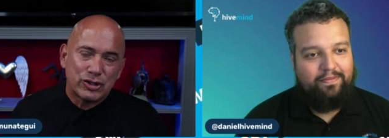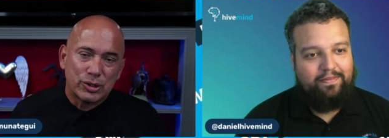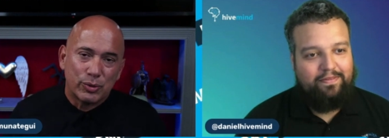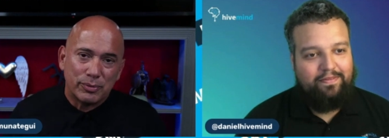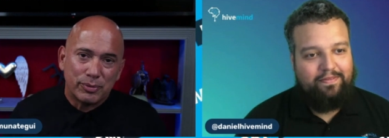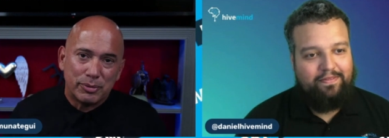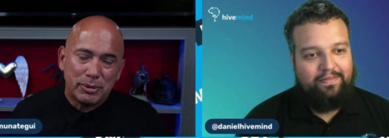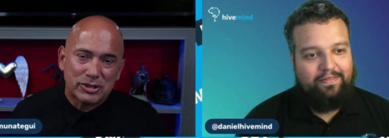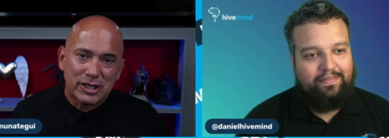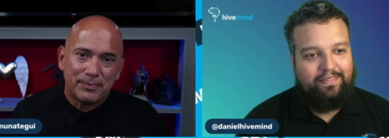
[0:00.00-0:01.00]
Speaker 1: interesting when, when
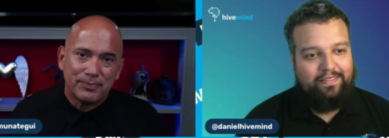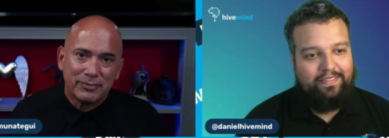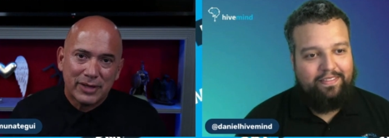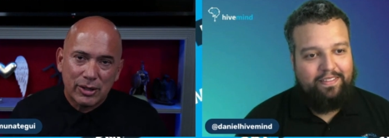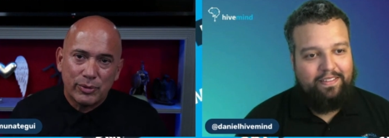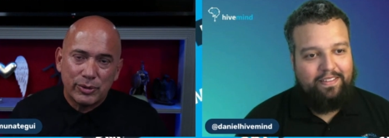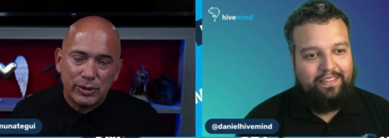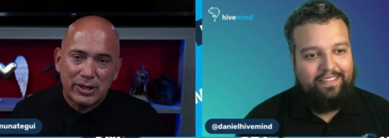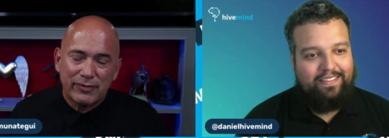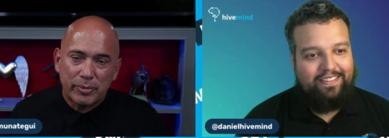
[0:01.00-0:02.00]
people say, you know, when you,
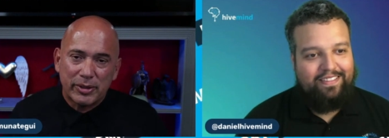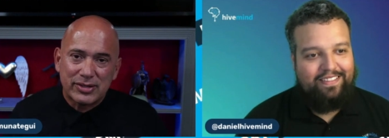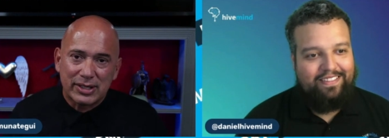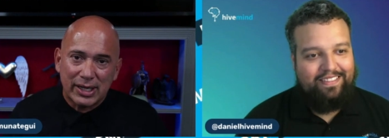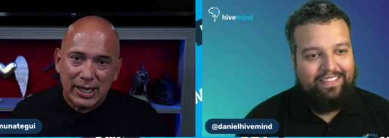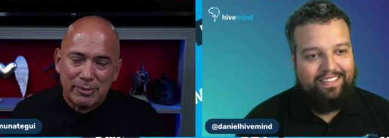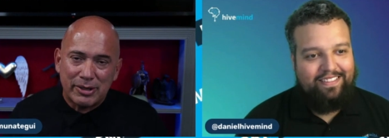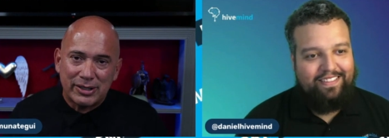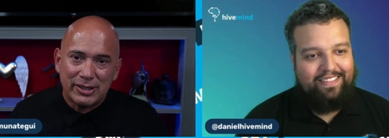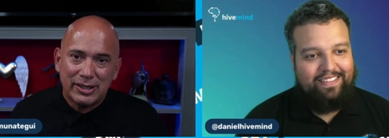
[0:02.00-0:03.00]
when you come from a place like
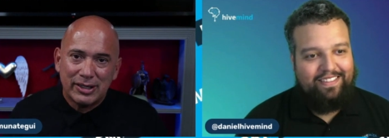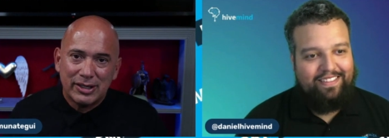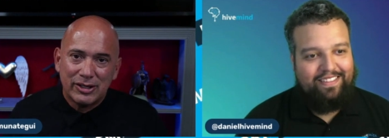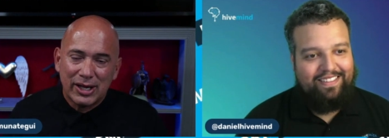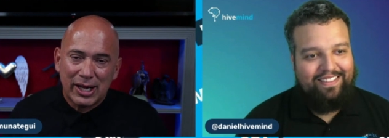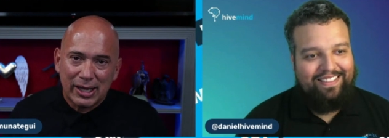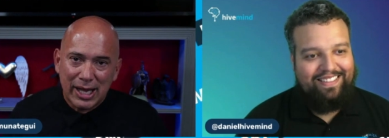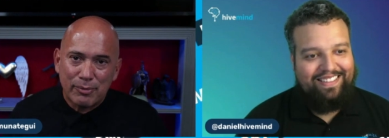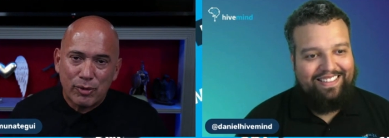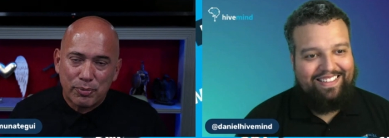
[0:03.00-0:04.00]
Hammond, you got a
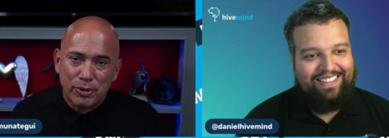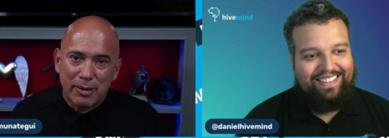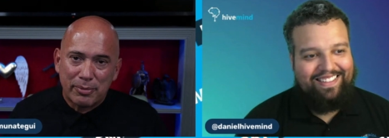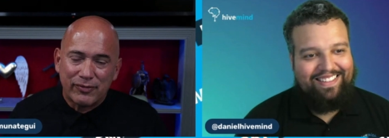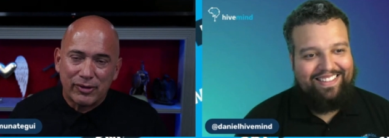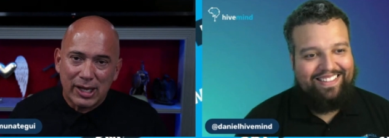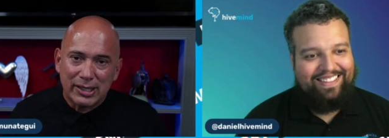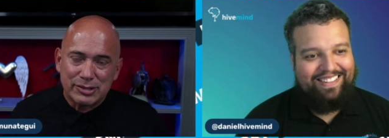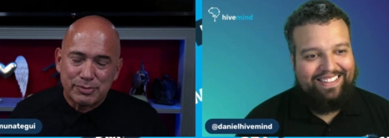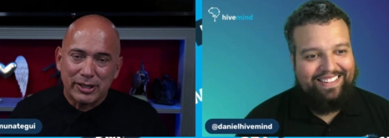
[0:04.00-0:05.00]
lot more property for a lot
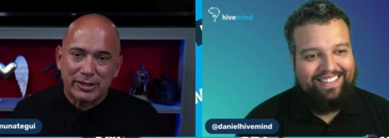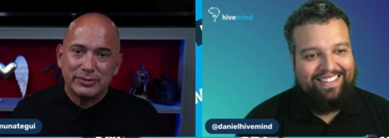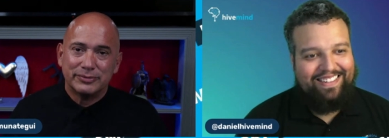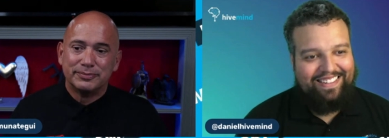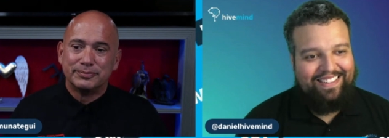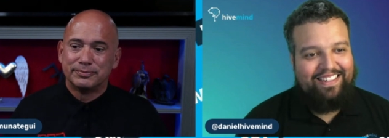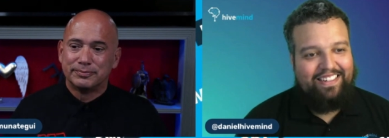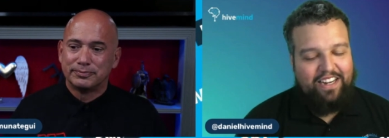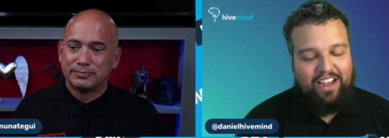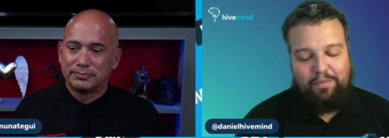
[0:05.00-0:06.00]
less buck.
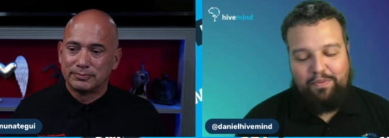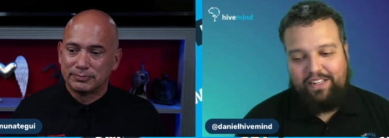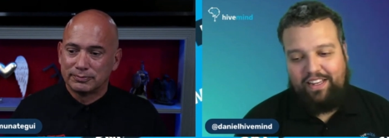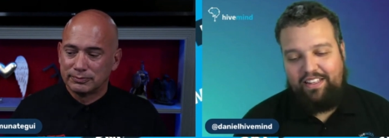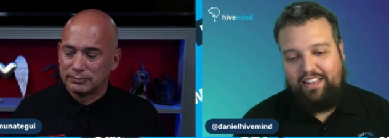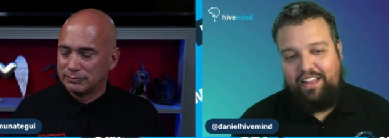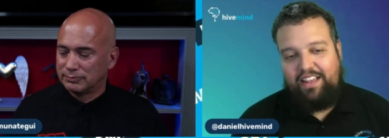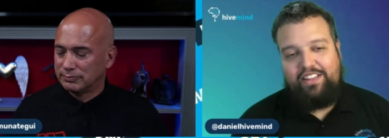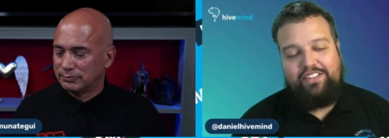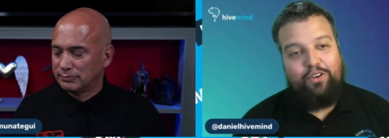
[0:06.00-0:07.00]
Speaker 2: 100%.
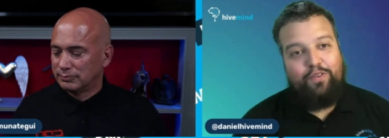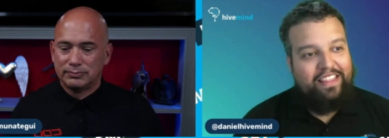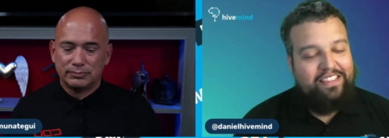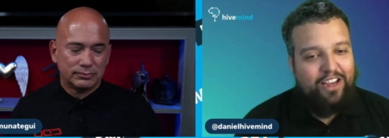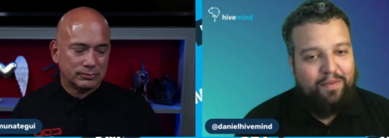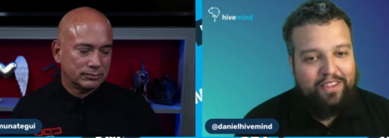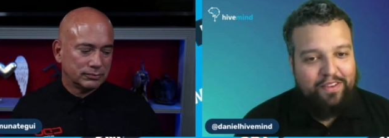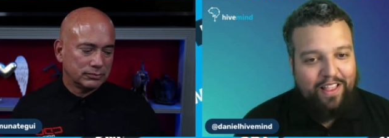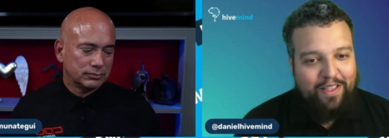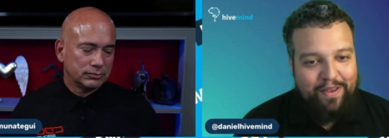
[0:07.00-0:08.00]
So let's talk about
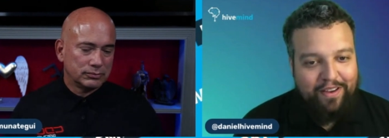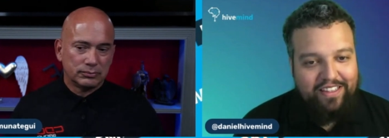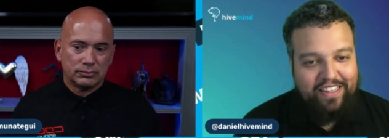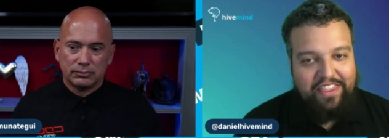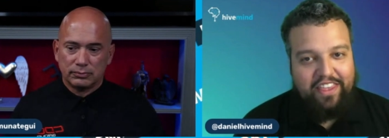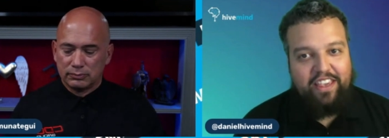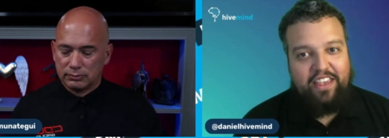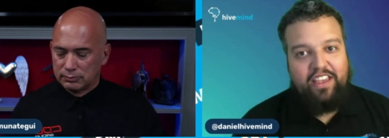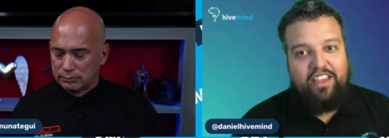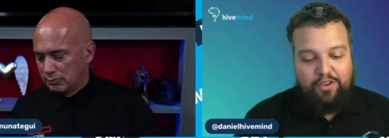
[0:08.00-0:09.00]
development because I
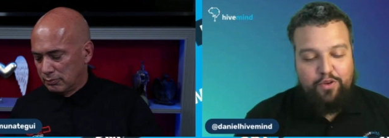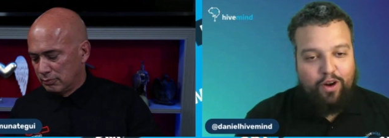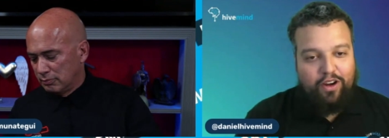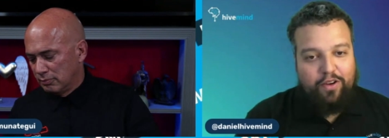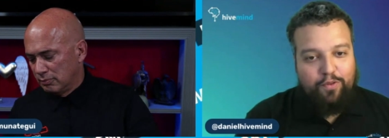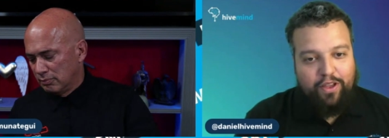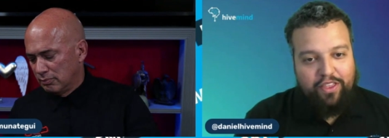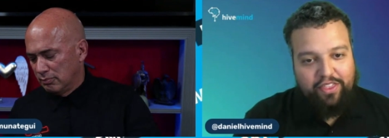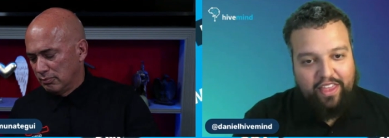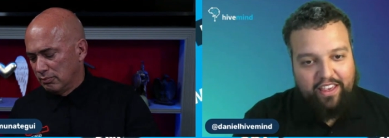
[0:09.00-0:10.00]
think you working
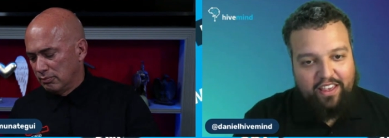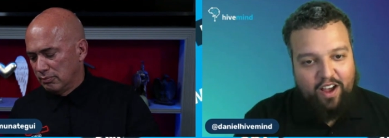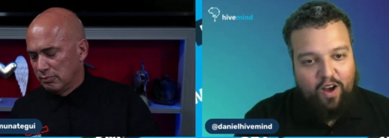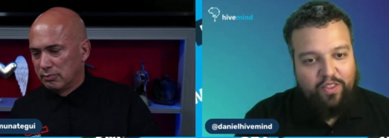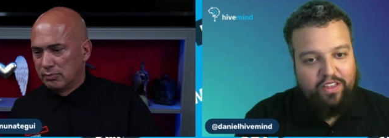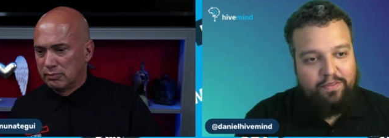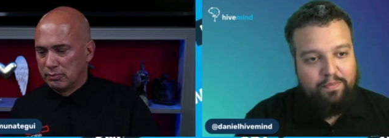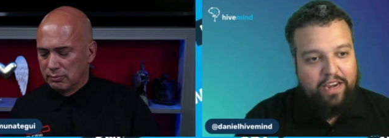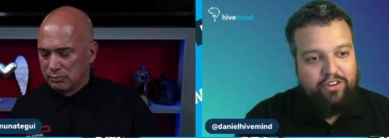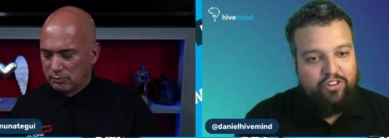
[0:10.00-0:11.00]
with like uh, all these
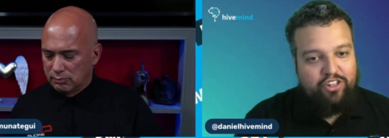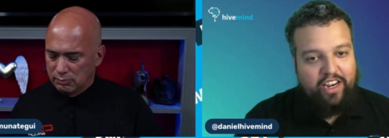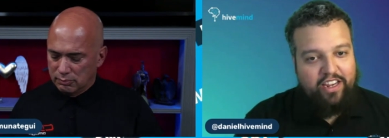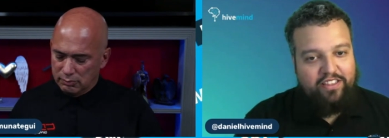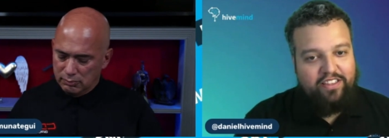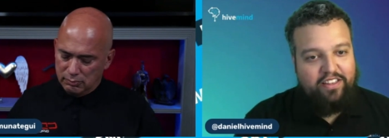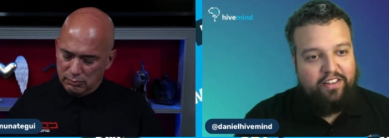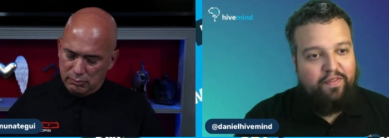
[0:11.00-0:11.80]
major chains and